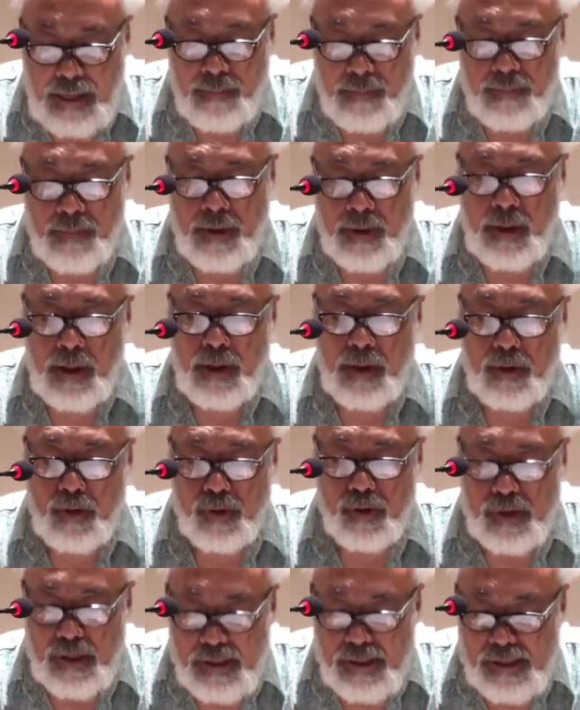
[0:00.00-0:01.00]
came
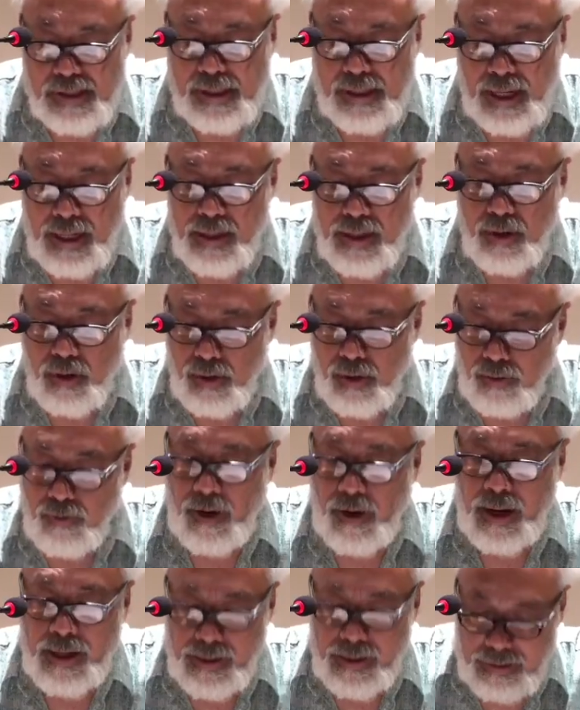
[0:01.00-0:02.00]
to this side all
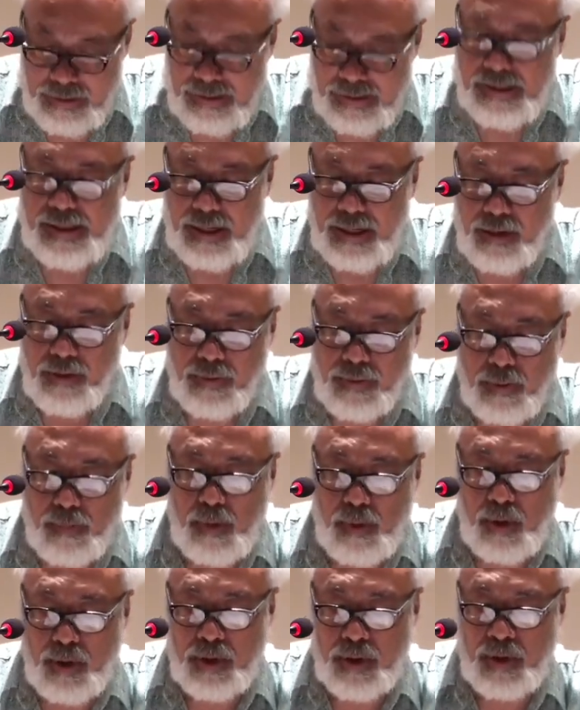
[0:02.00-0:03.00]
right, this side of the
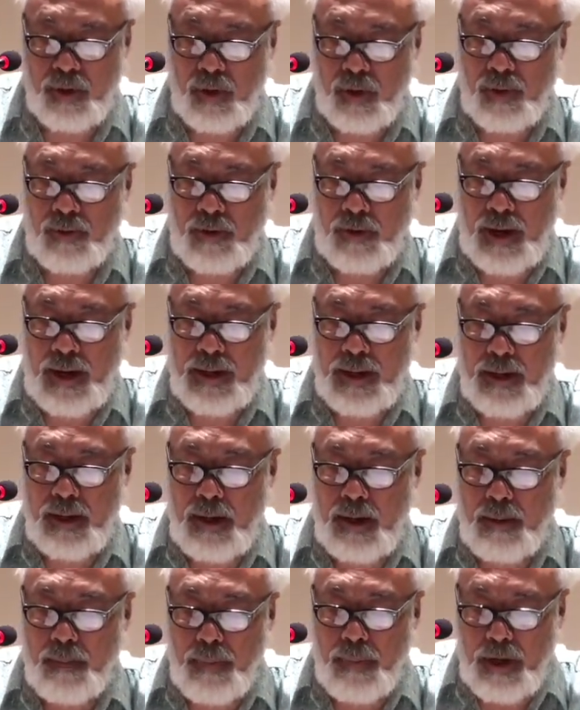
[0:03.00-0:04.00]
border all right,
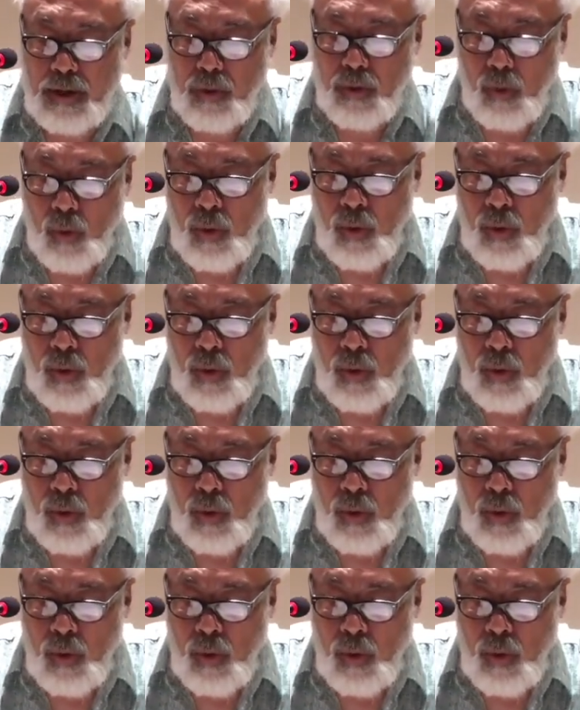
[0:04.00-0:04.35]
but